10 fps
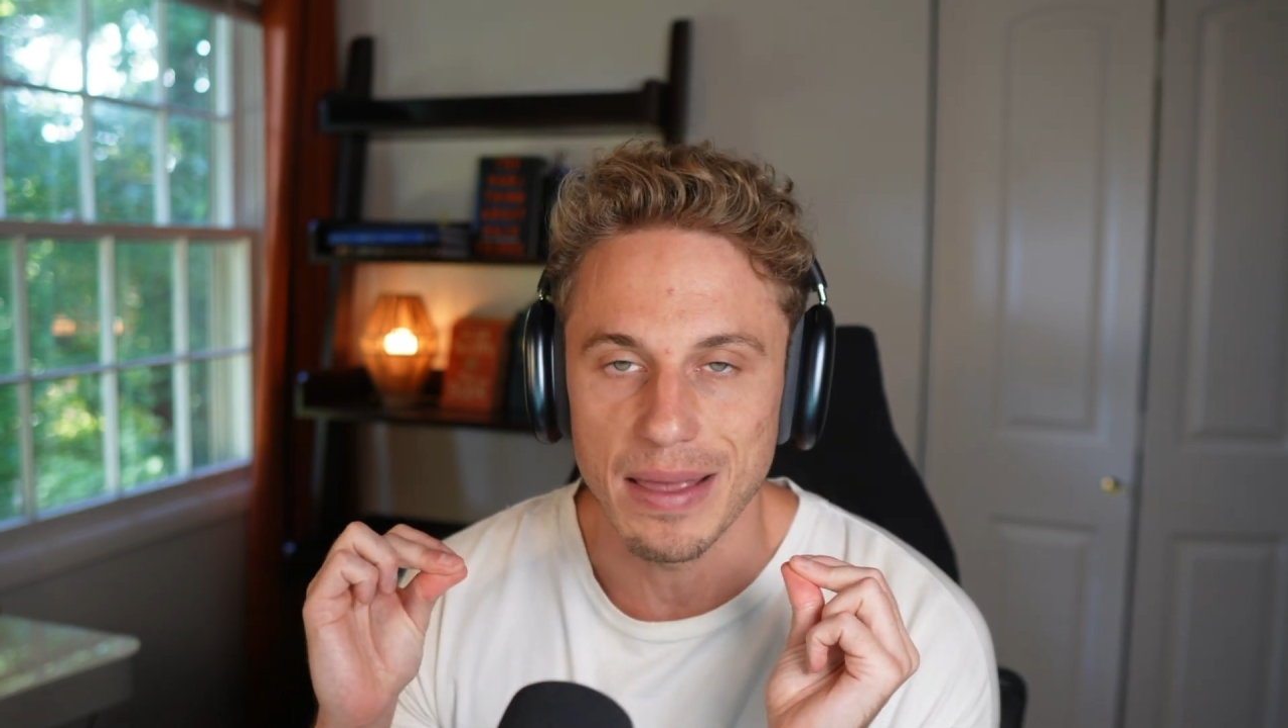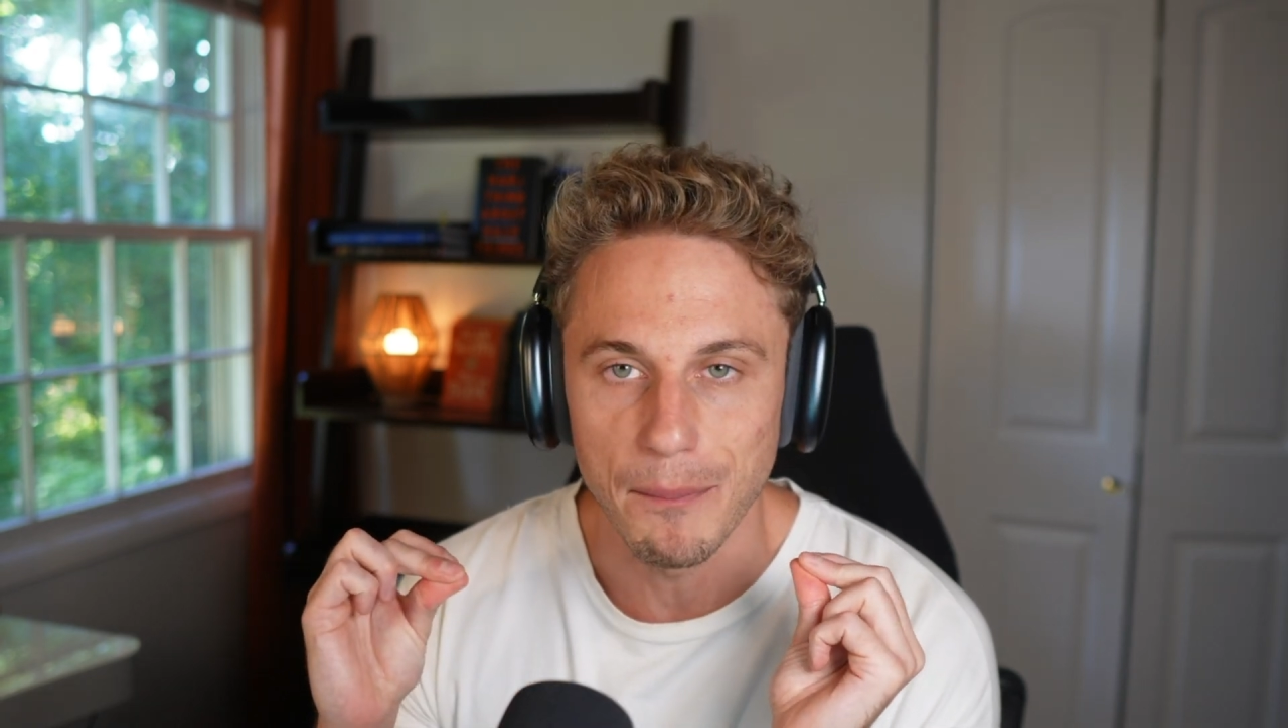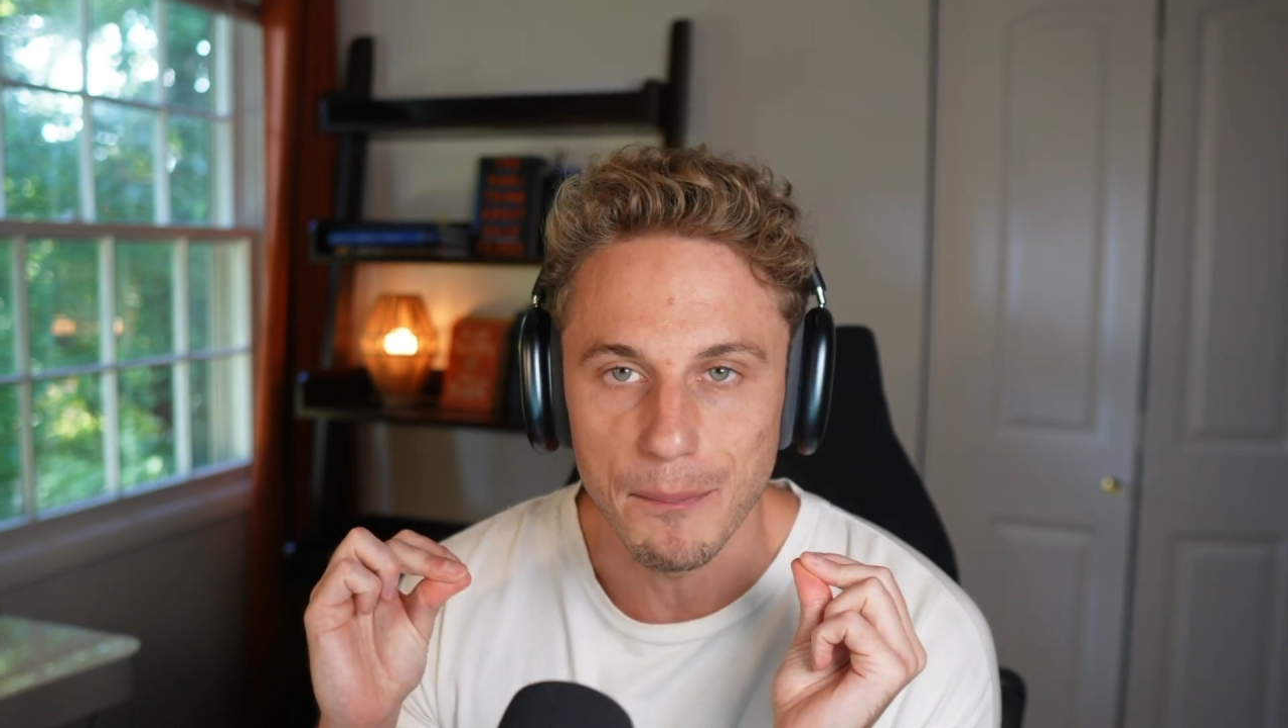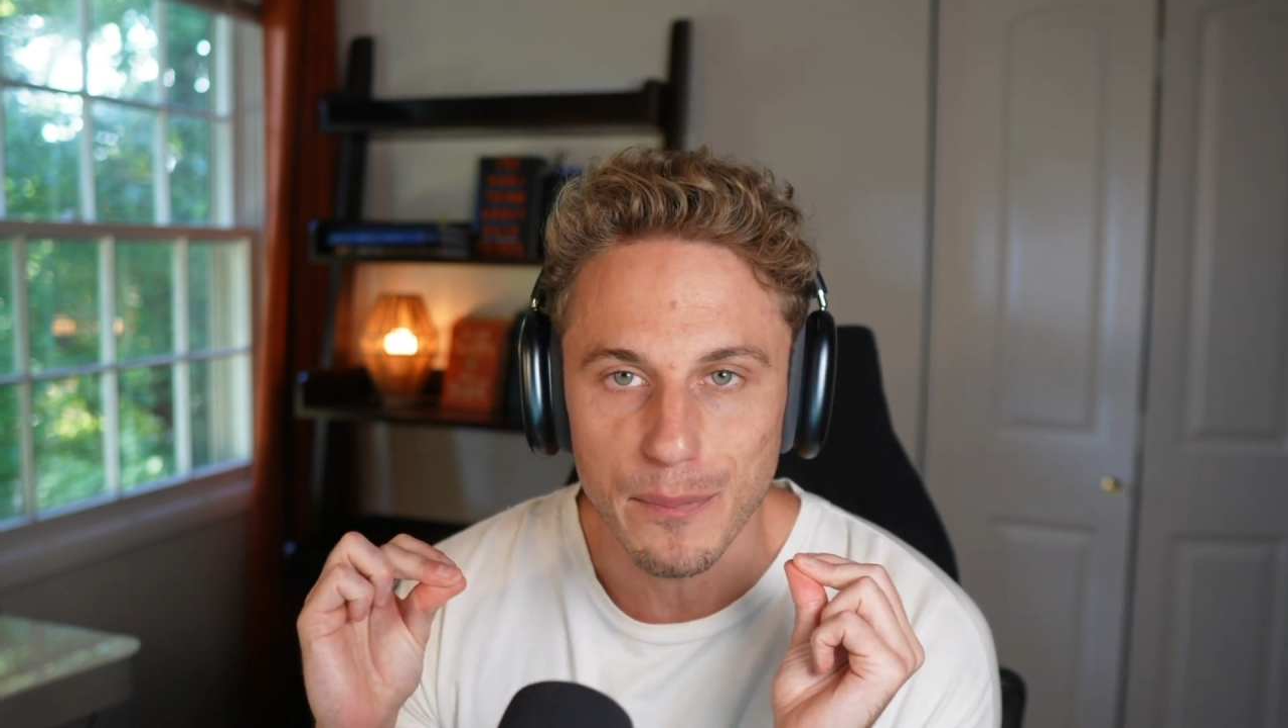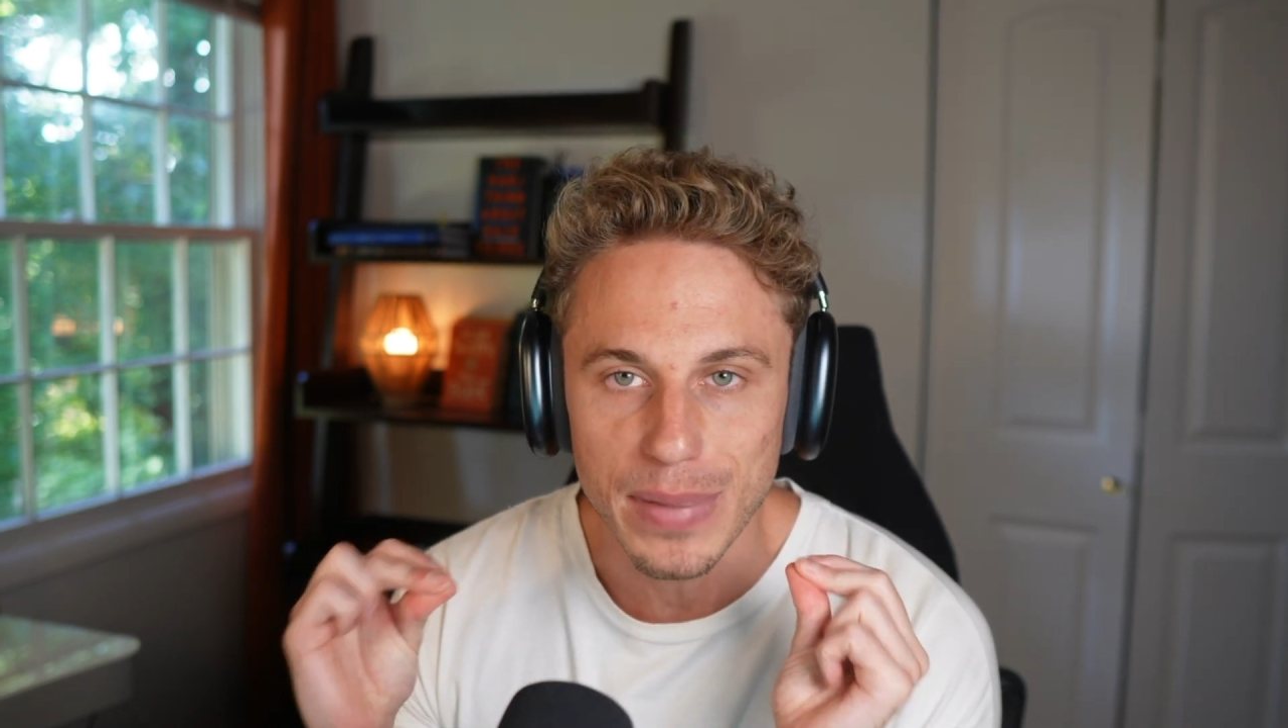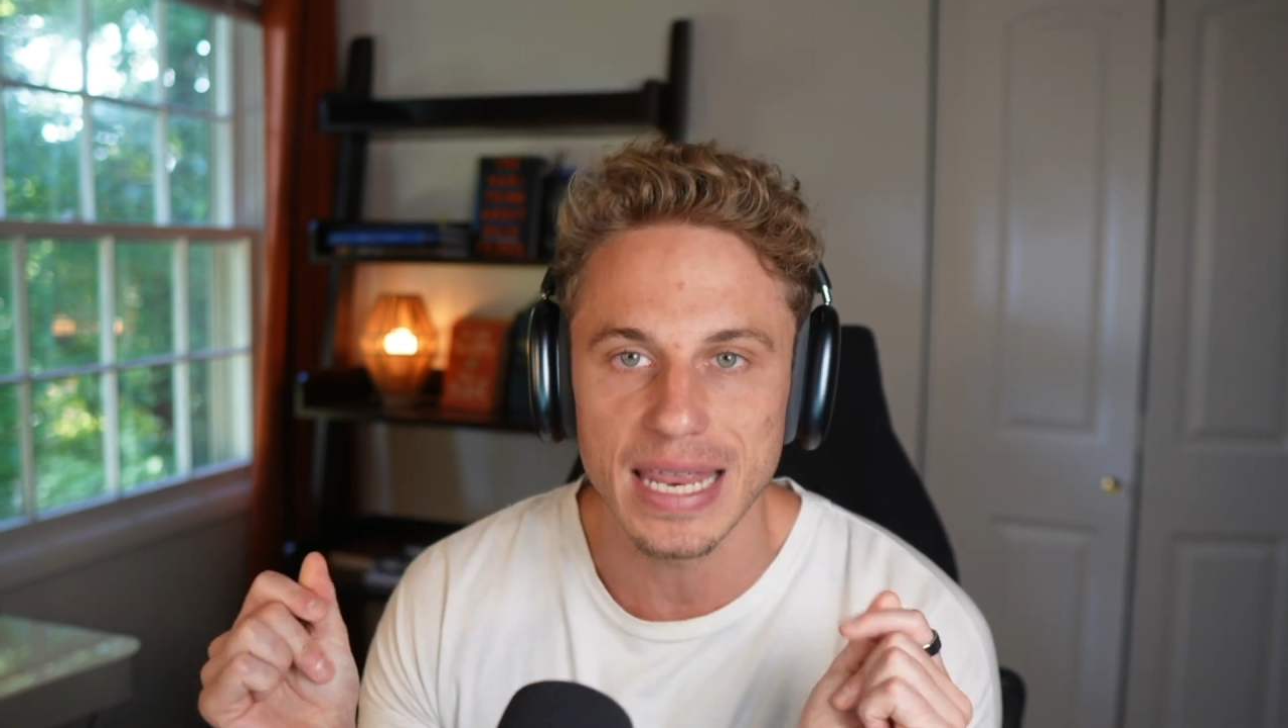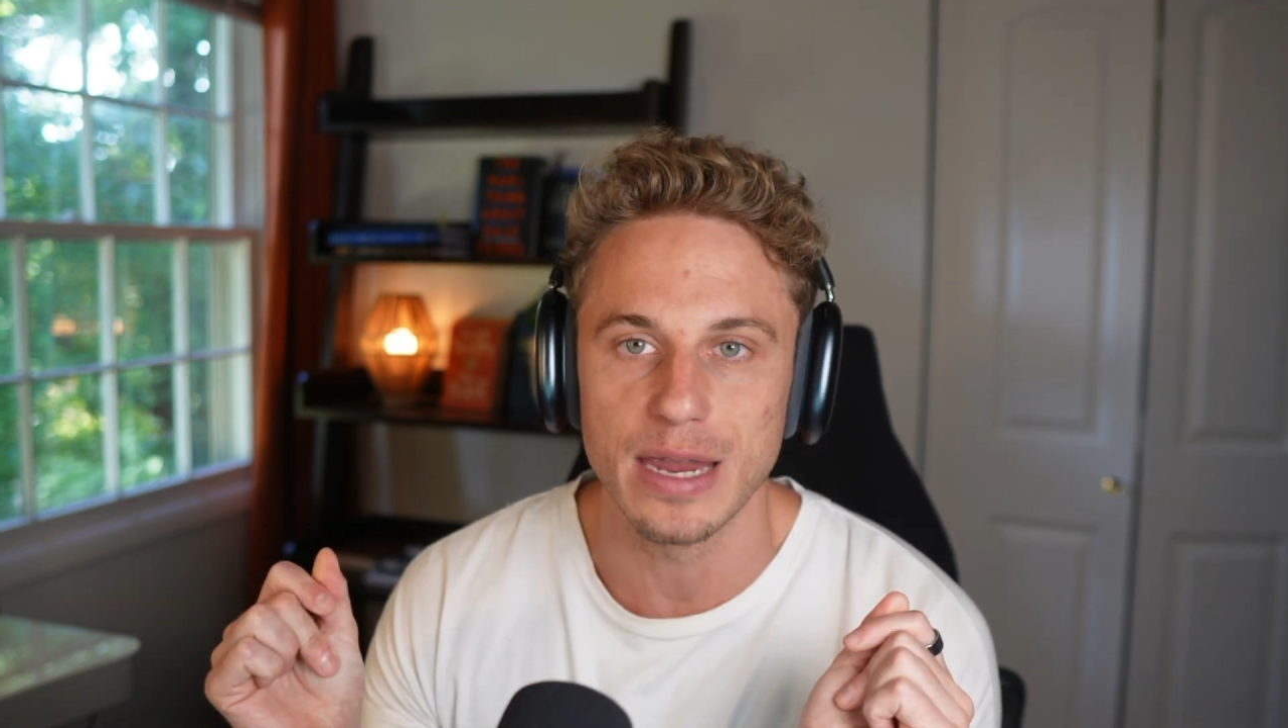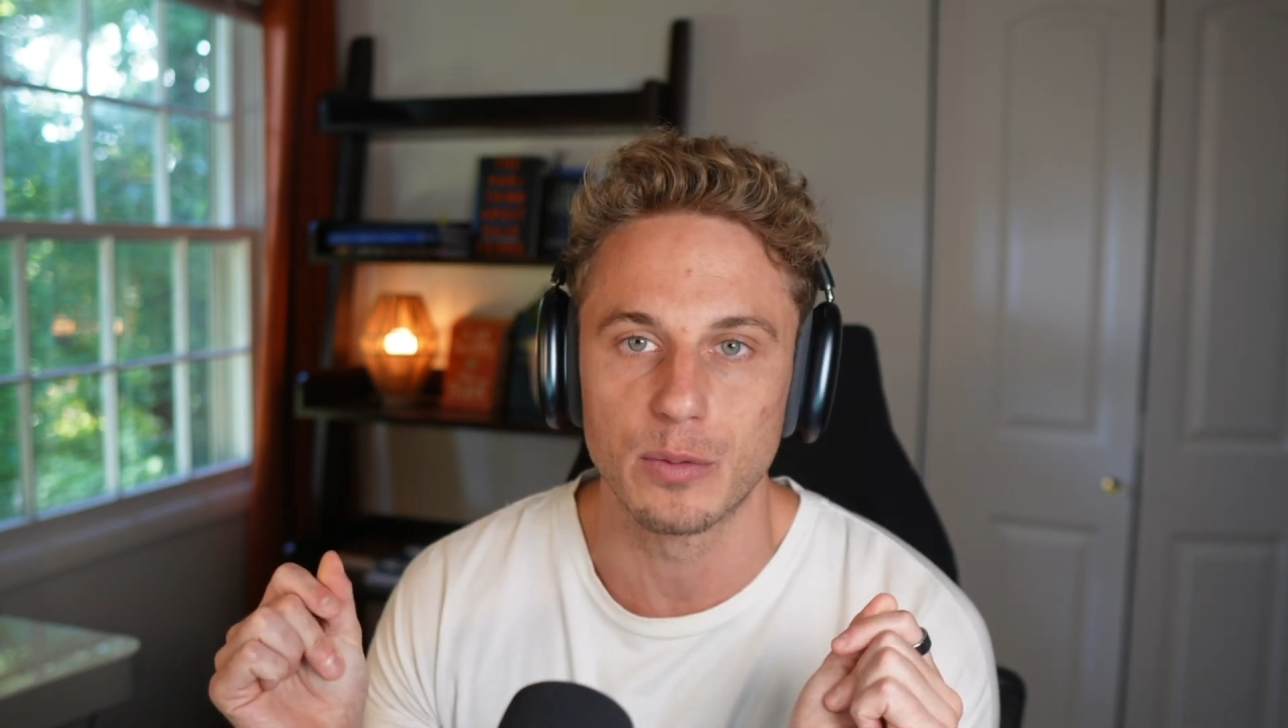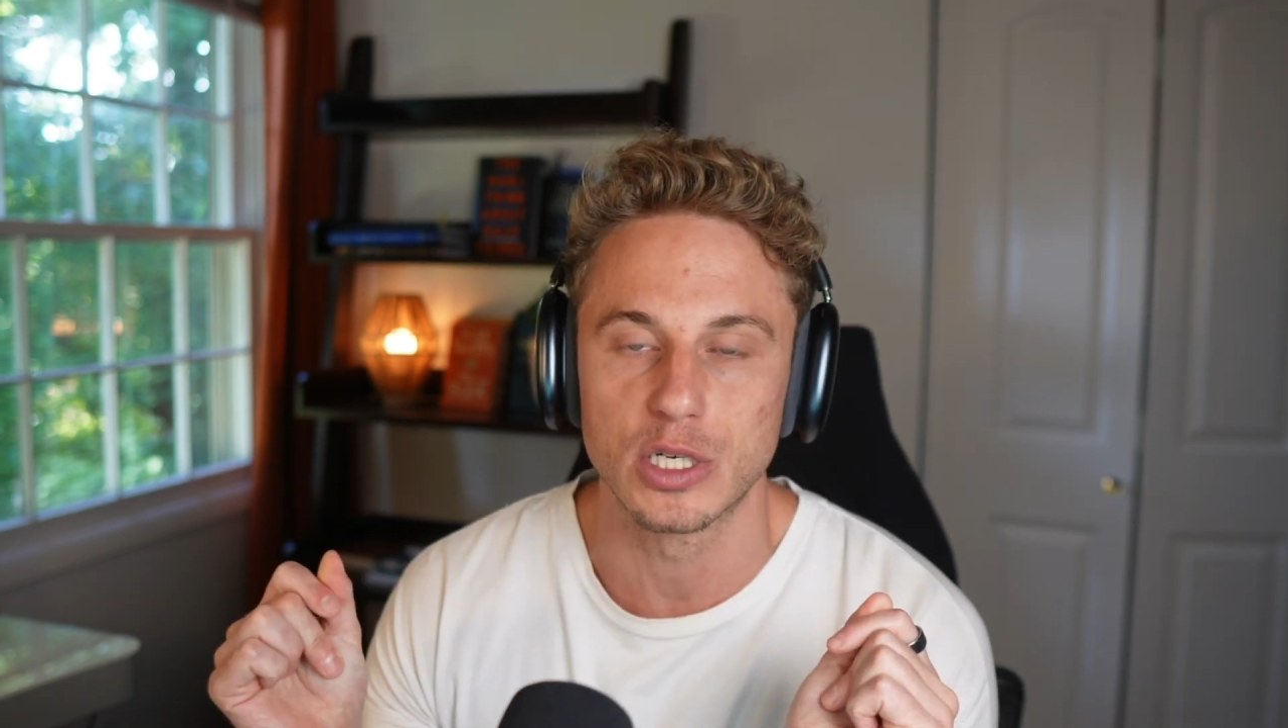immediate